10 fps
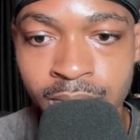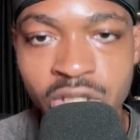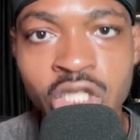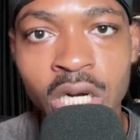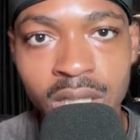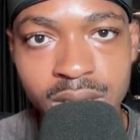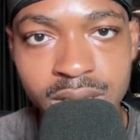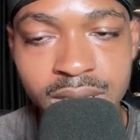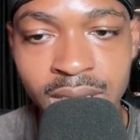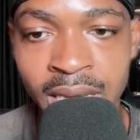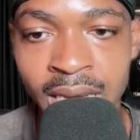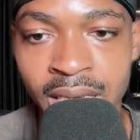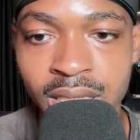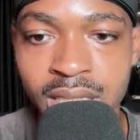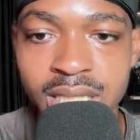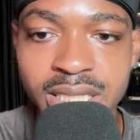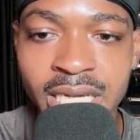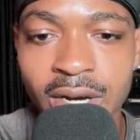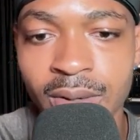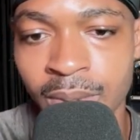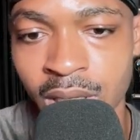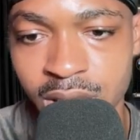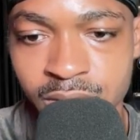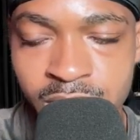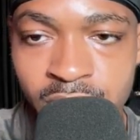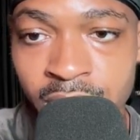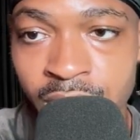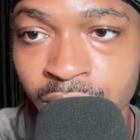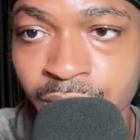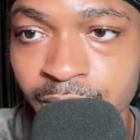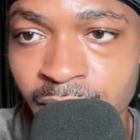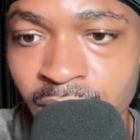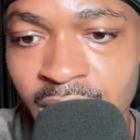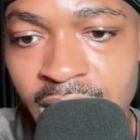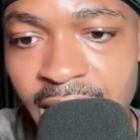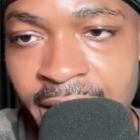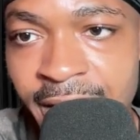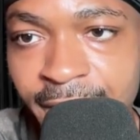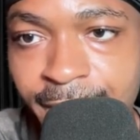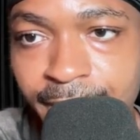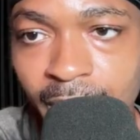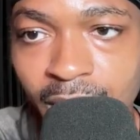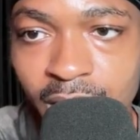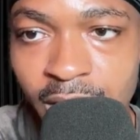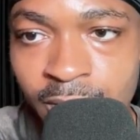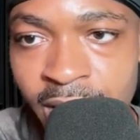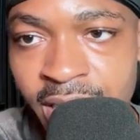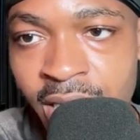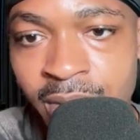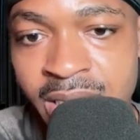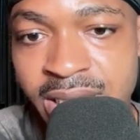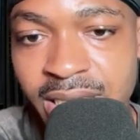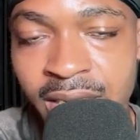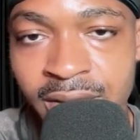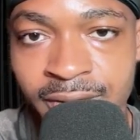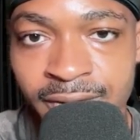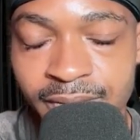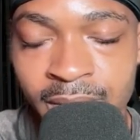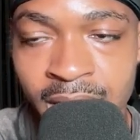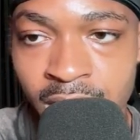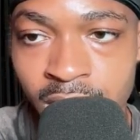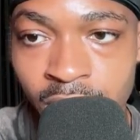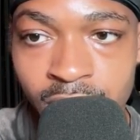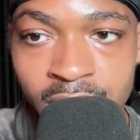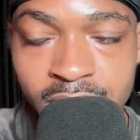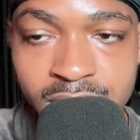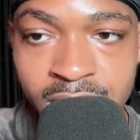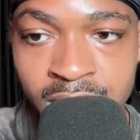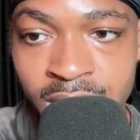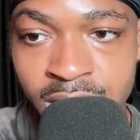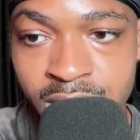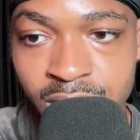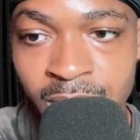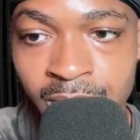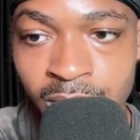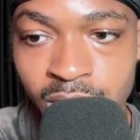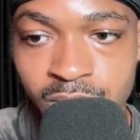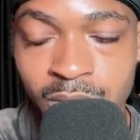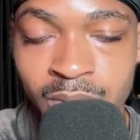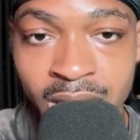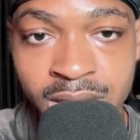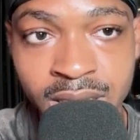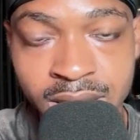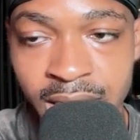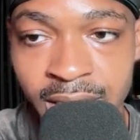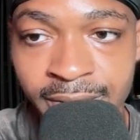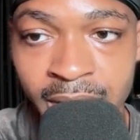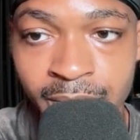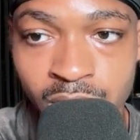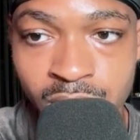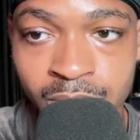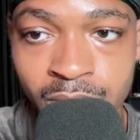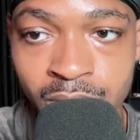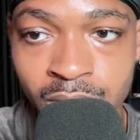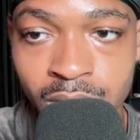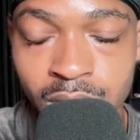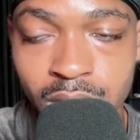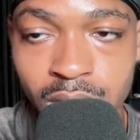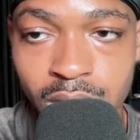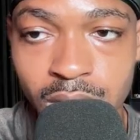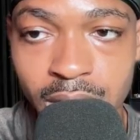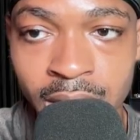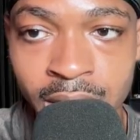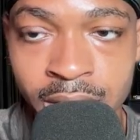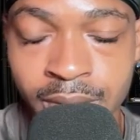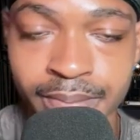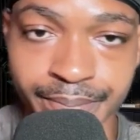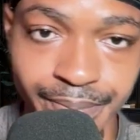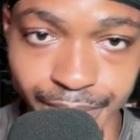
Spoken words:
chunks that Chatterbox was trying to do. And right now I'm inside of my codecs, and these are my multiple projects that have my multiple um